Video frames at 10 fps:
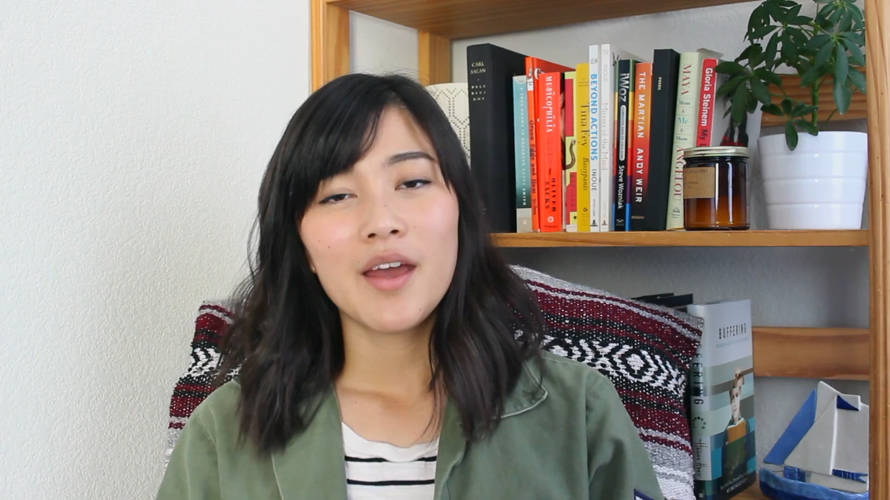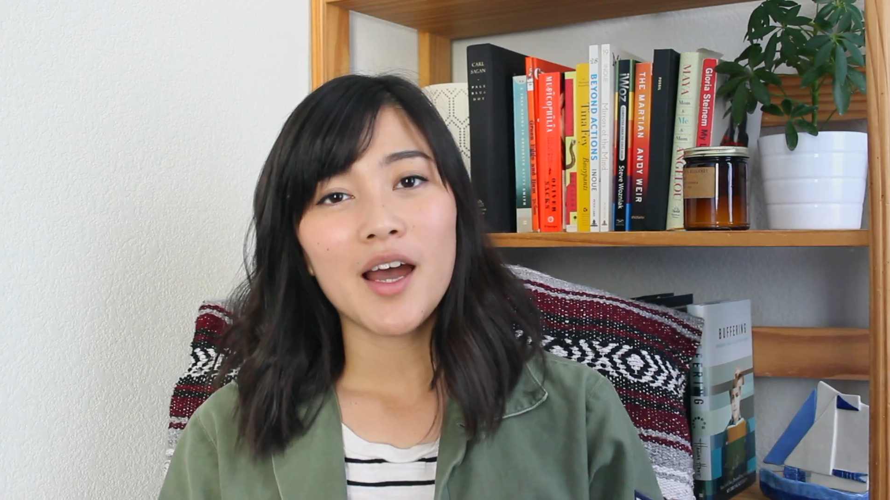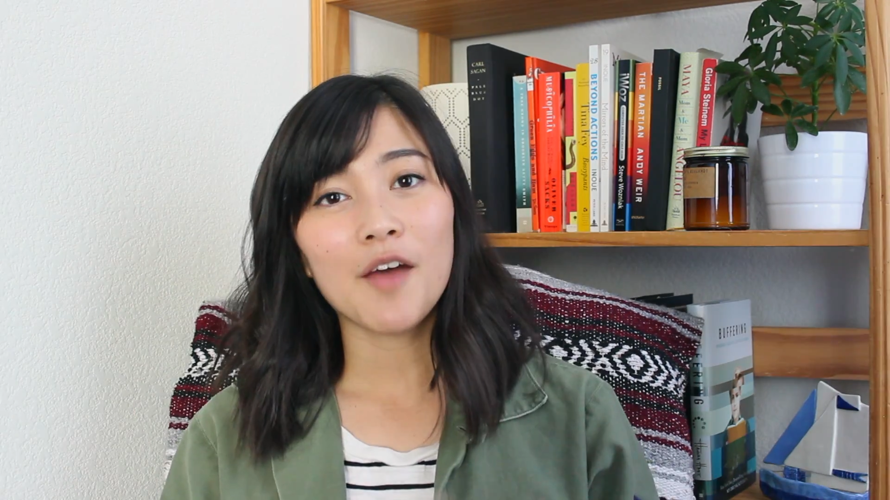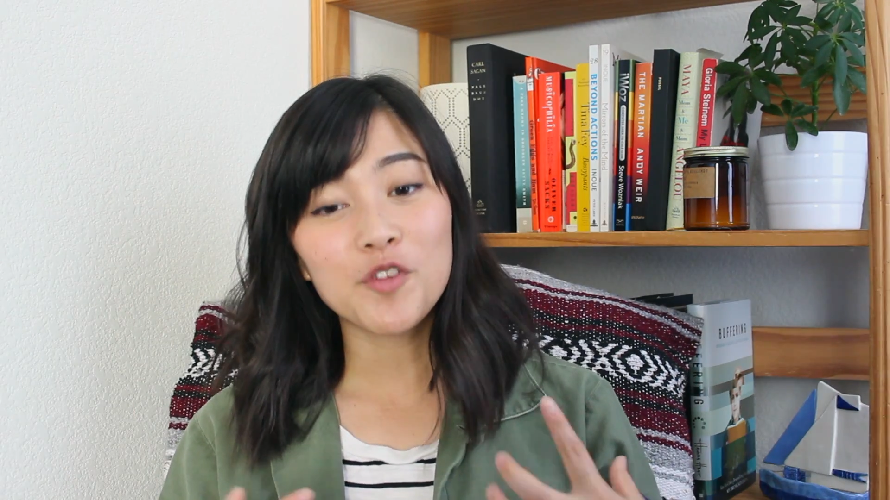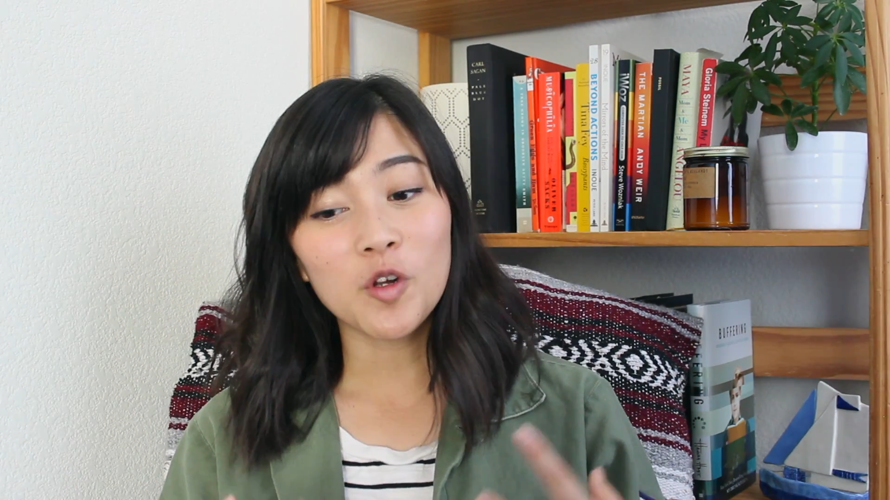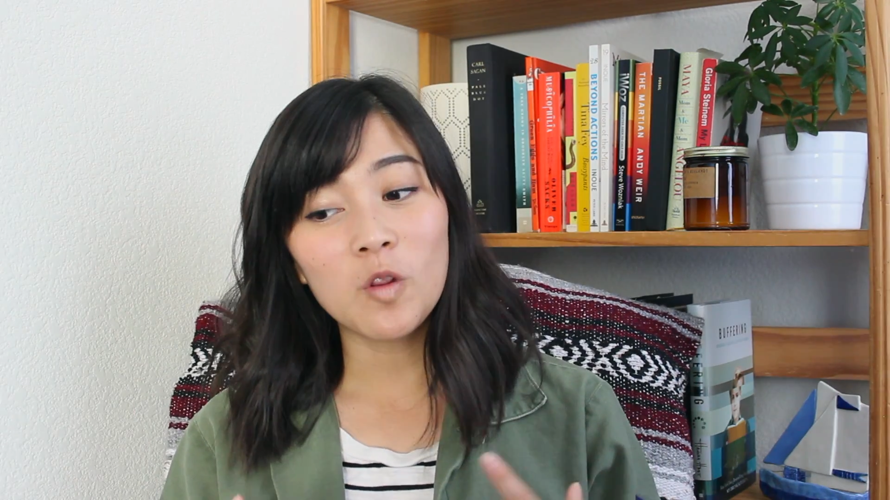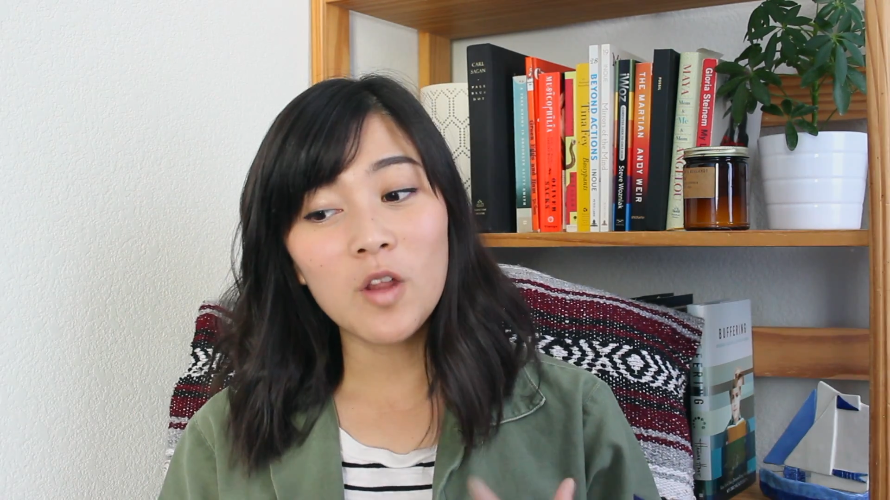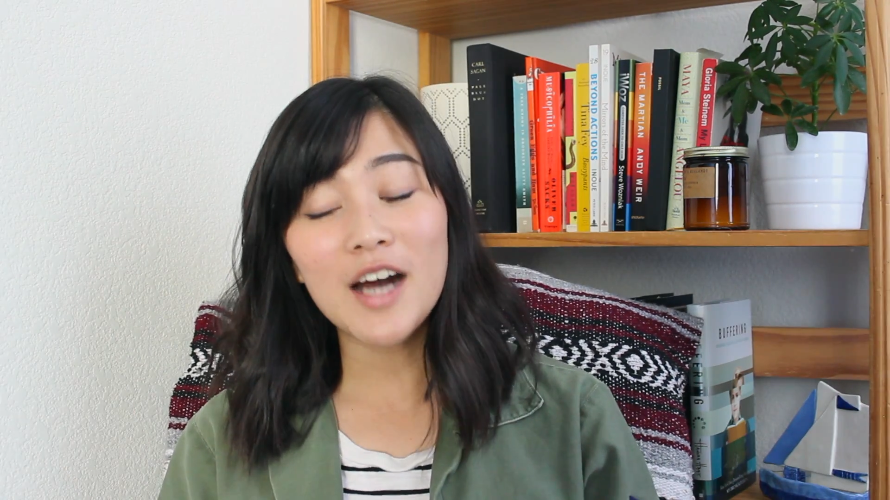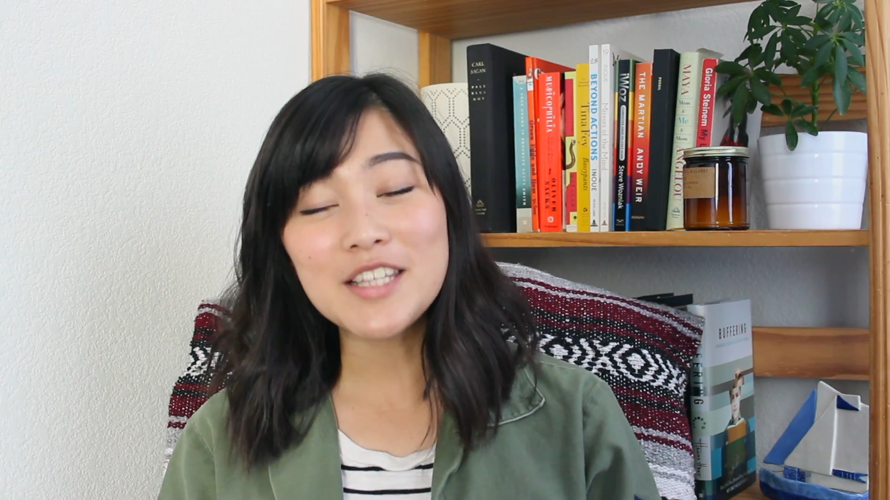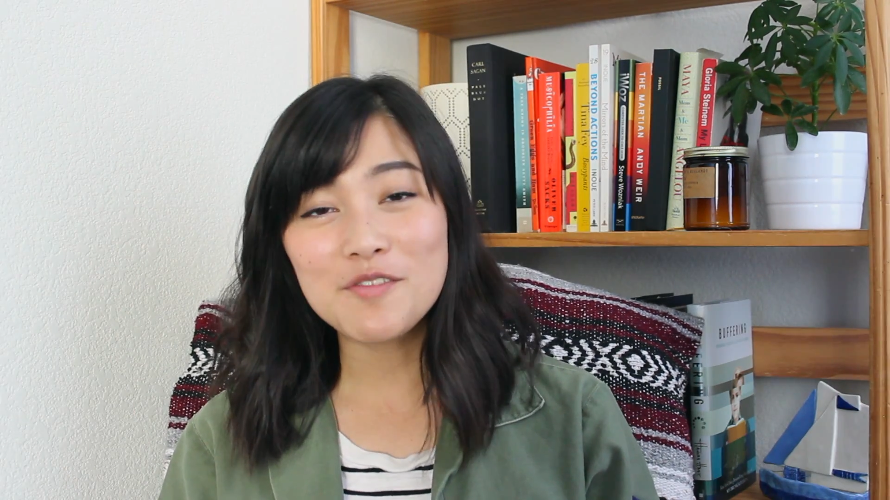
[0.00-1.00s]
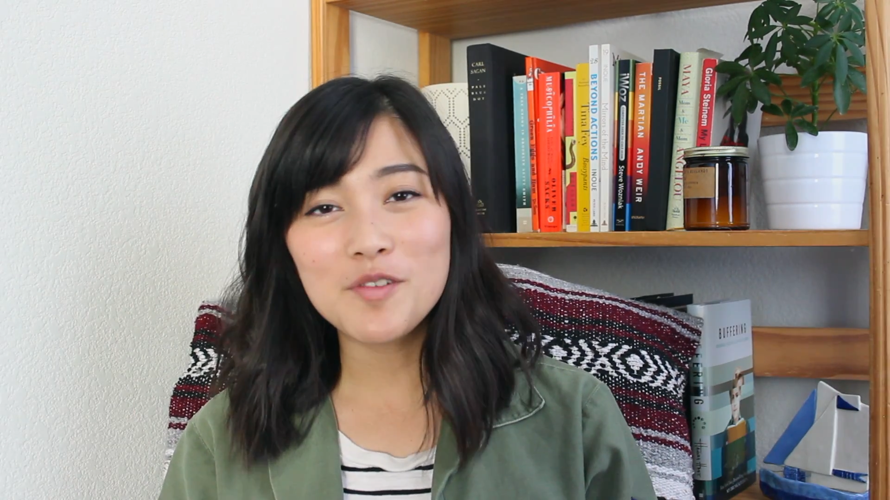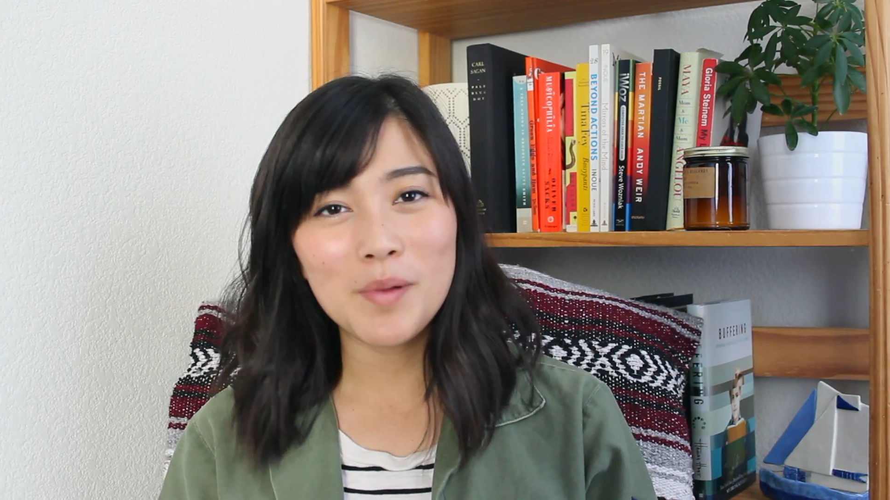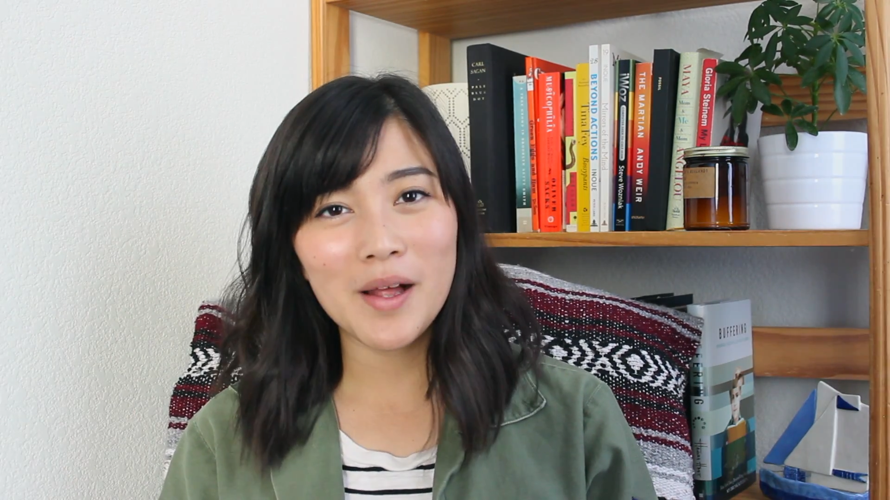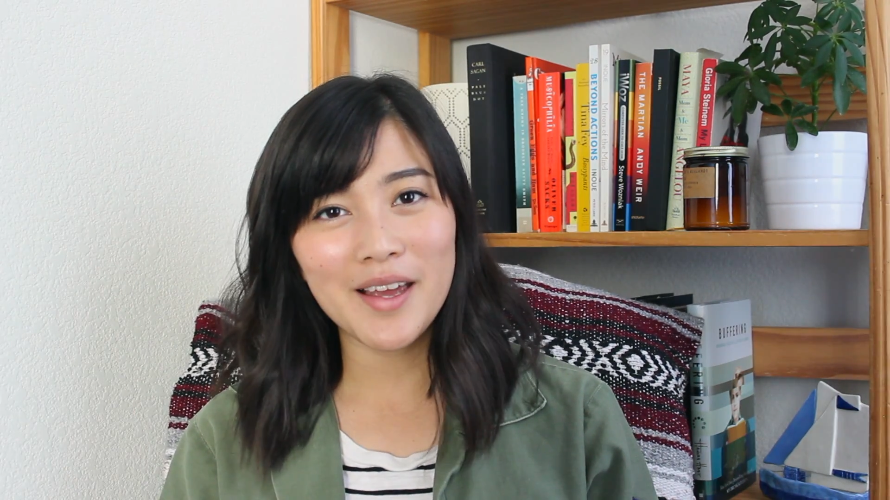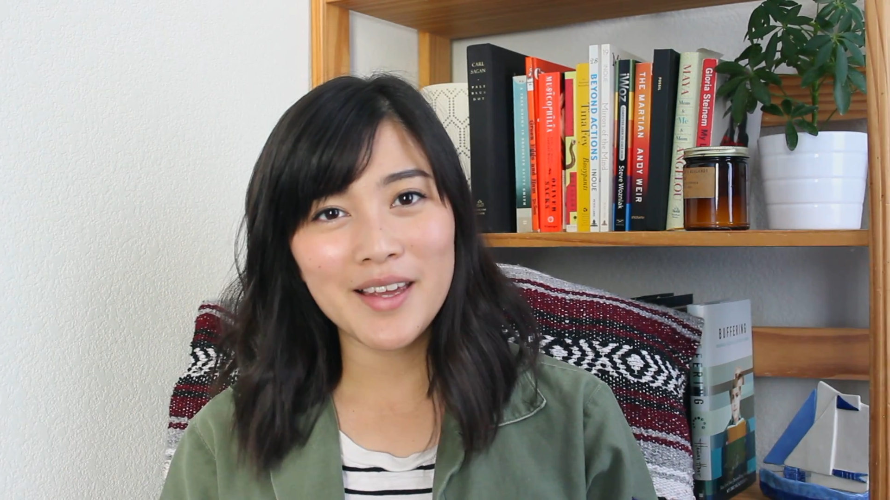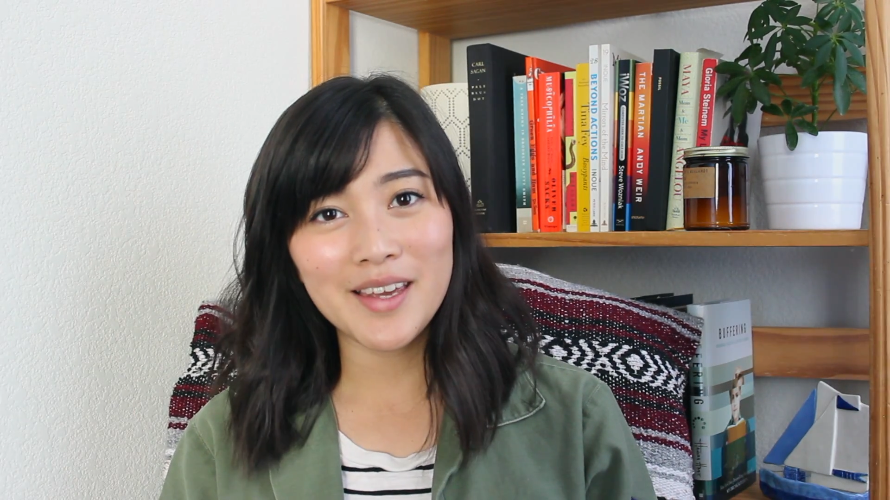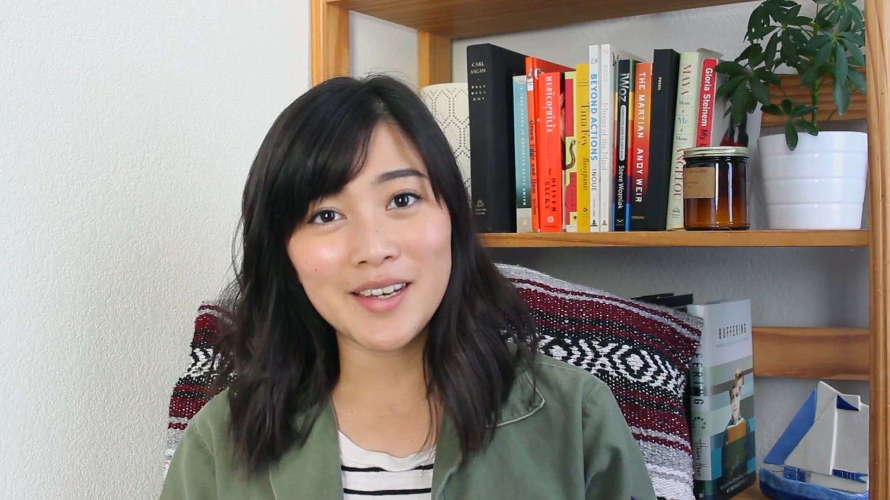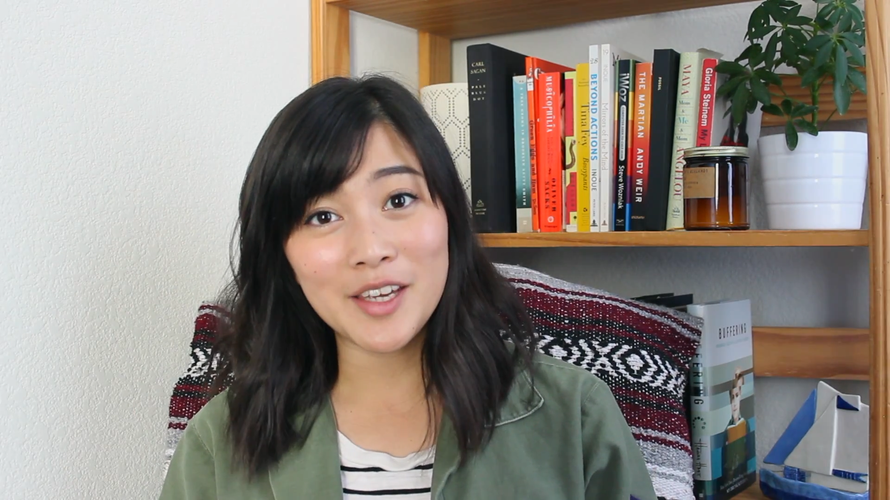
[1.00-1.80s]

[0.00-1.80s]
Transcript: after lots of applying and